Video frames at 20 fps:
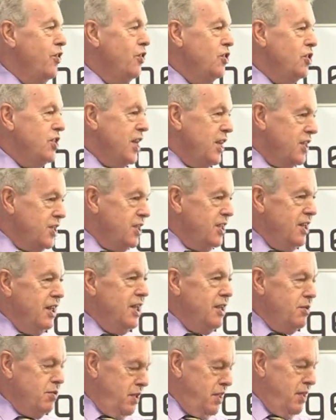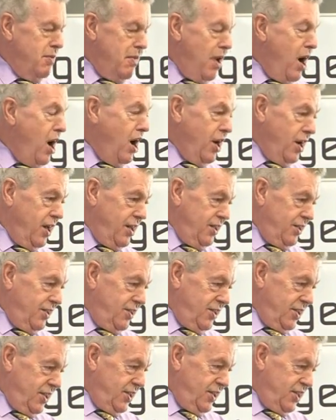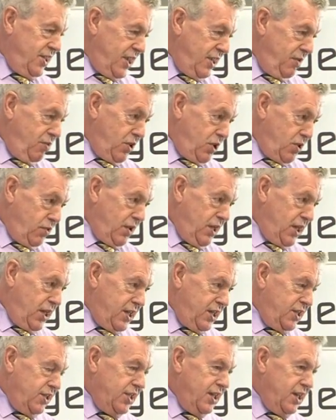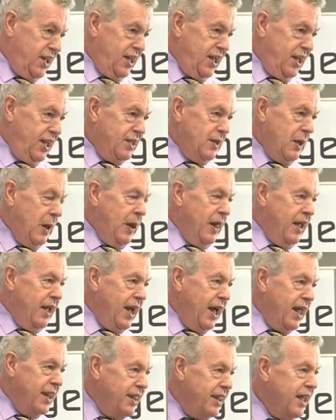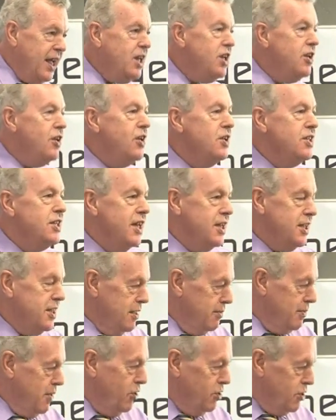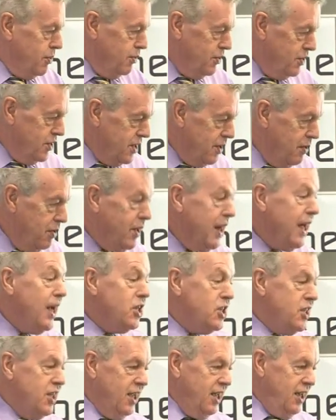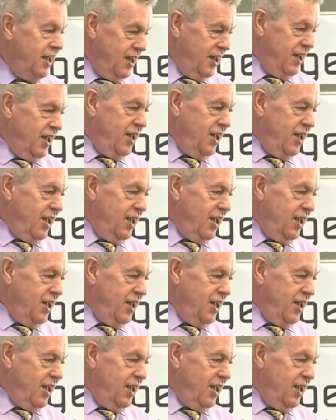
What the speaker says: test at least with the markers and see which one it is they need, and then you can test the multiple and say, well, actually,